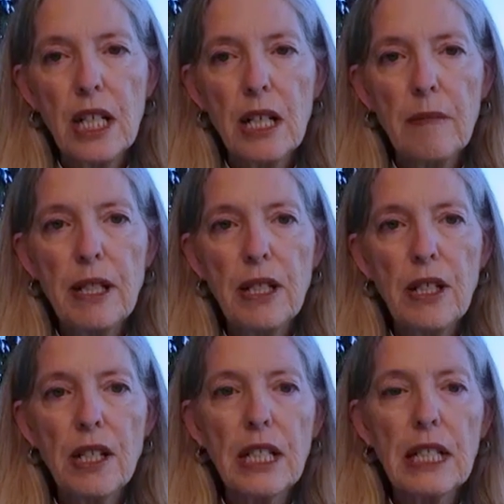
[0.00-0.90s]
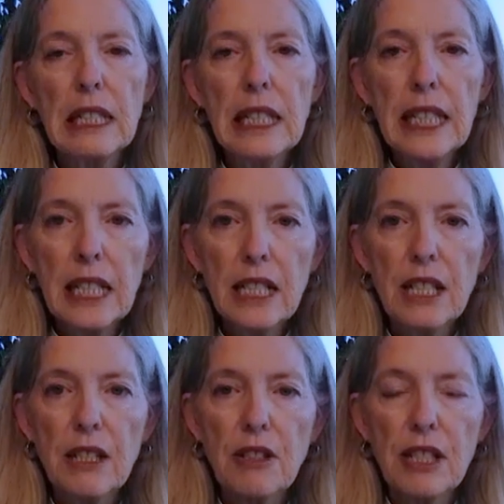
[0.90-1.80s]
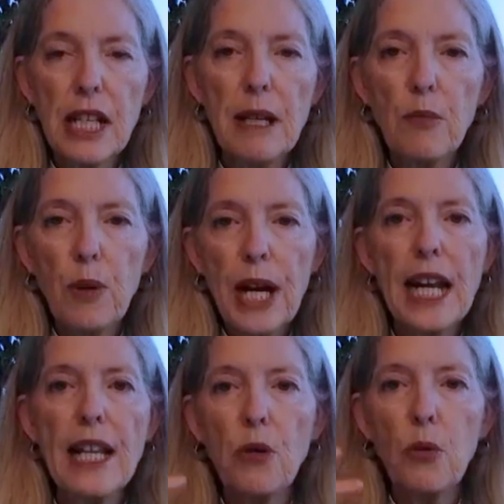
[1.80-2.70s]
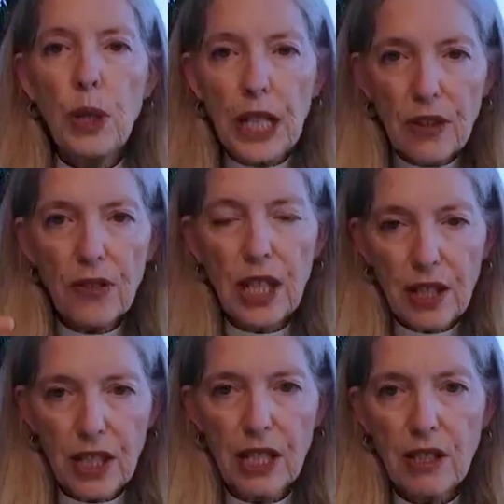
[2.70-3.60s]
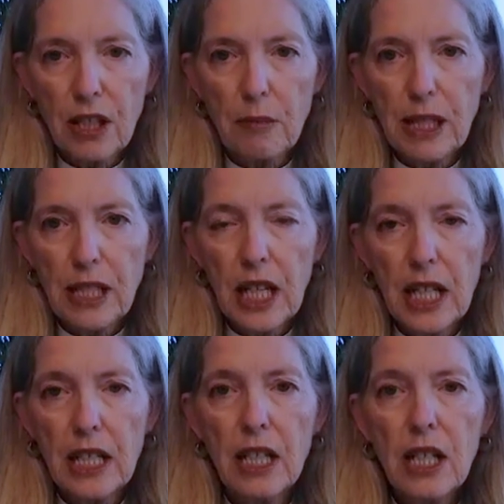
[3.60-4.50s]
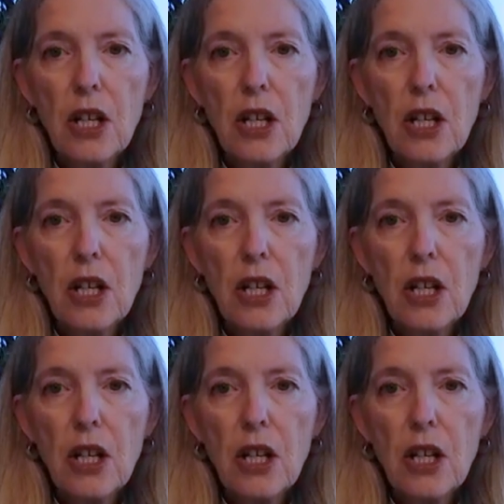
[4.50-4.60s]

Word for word: Um, and not to cling to the same way that we think things ought to be done